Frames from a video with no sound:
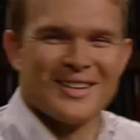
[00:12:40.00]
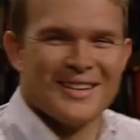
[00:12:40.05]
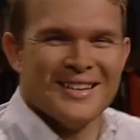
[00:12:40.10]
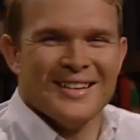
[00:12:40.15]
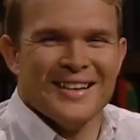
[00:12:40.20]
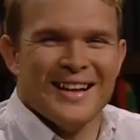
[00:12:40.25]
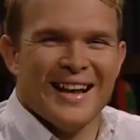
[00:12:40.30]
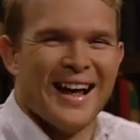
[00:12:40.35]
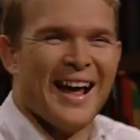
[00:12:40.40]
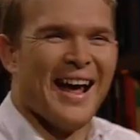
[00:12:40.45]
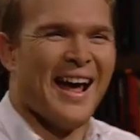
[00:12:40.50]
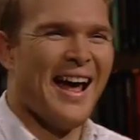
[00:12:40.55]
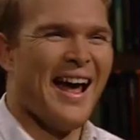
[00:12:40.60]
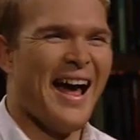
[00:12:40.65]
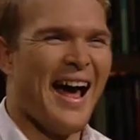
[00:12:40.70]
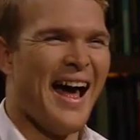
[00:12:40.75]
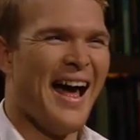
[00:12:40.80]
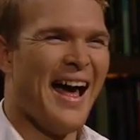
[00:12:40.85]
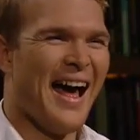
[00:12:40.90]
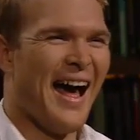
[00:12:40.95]

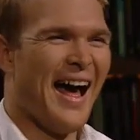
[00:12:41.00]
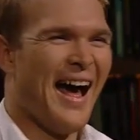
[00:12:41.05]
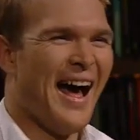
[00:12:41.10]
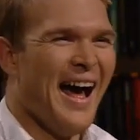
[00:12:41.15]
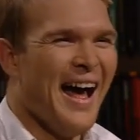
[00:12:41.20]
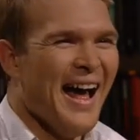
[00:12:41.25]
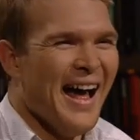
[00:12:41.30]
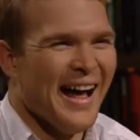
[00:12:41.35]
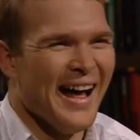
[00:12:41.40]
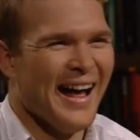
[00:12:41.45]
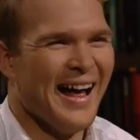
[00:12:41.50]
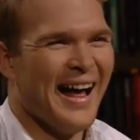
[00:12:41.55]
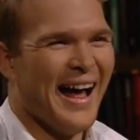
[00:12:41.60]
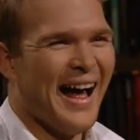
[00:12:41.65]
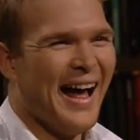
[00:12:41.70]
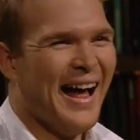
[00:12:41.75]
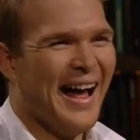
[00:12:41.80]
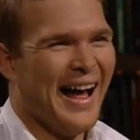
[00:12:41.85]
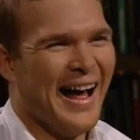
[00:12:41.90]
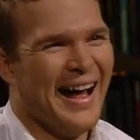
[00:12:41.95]
But the
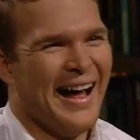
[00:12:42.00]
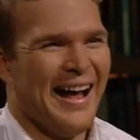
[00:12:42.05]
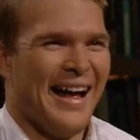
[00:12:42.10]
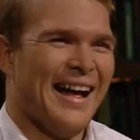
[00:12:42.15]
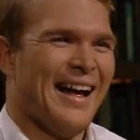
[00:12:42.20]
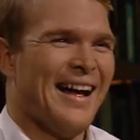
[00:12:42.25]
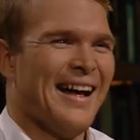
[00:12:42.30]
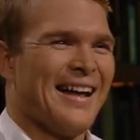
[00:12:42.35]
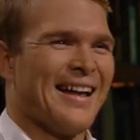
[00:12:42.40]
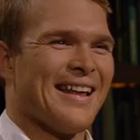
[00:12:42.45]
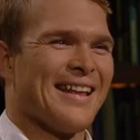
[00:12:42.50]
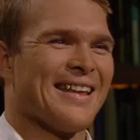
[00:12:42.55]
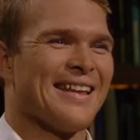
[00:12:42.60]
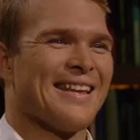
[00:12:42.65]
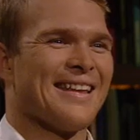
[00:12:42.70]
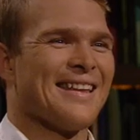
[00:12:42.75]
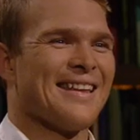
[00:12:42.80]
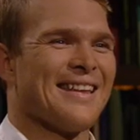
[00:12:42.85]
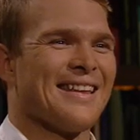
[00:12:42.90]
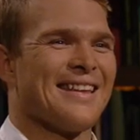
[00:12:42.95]
other thing, I know you obviously set
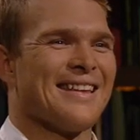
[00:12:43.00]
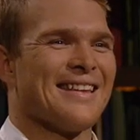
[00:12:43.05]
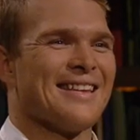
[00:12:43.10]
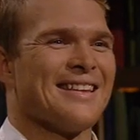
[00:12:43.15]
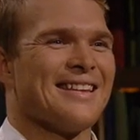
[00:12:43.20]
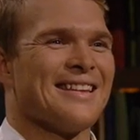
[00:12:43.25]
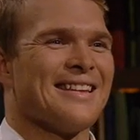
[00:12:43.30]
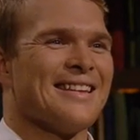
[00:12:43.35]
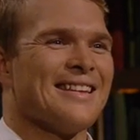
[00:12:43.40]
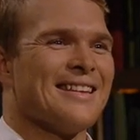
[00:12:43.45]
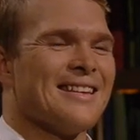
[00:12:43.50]
yourself goals. I